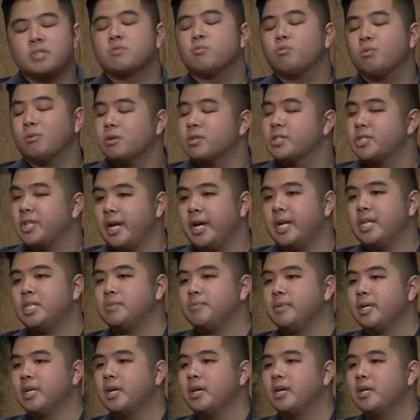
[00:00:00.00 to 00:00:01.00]
world changed
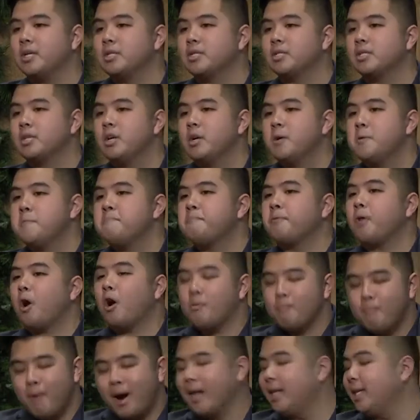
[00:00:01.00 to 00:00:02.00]
because our
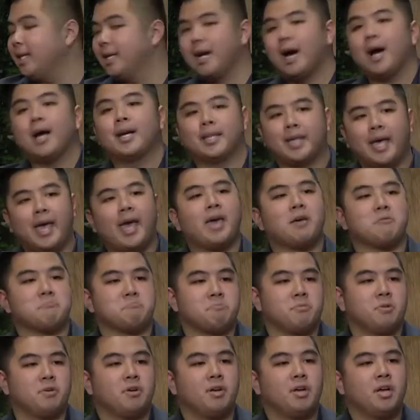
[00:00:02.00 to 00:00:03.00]
mighty God came.
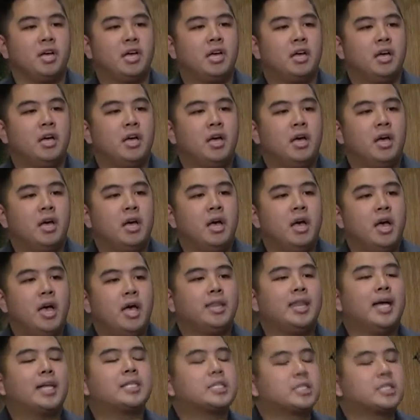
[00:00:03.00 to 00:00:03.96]
And that's